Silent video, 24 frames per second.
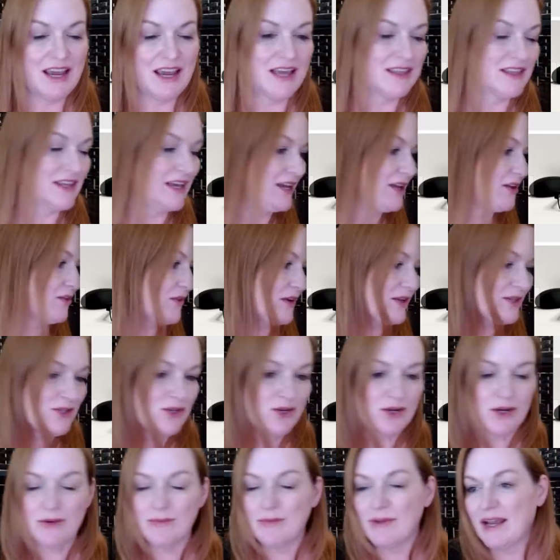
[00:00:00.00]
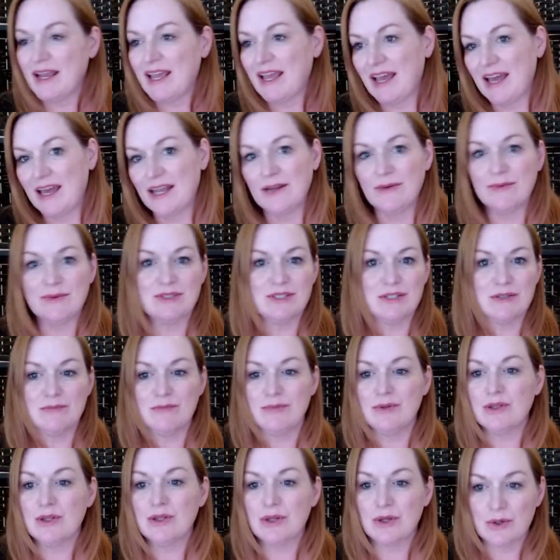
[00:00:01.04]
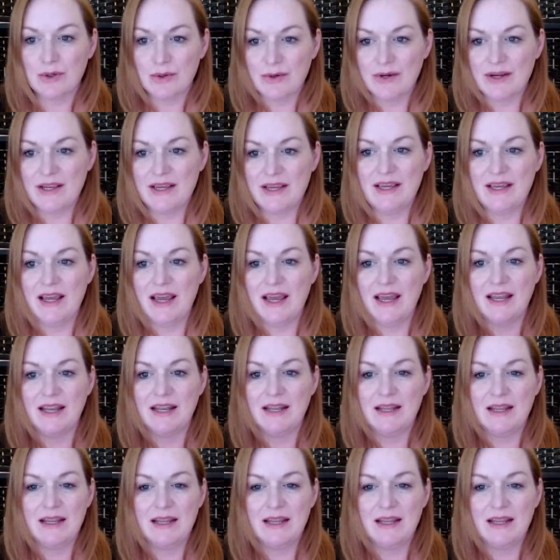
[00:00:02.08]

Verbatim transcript: and like if I turned my head it was just blurry and it,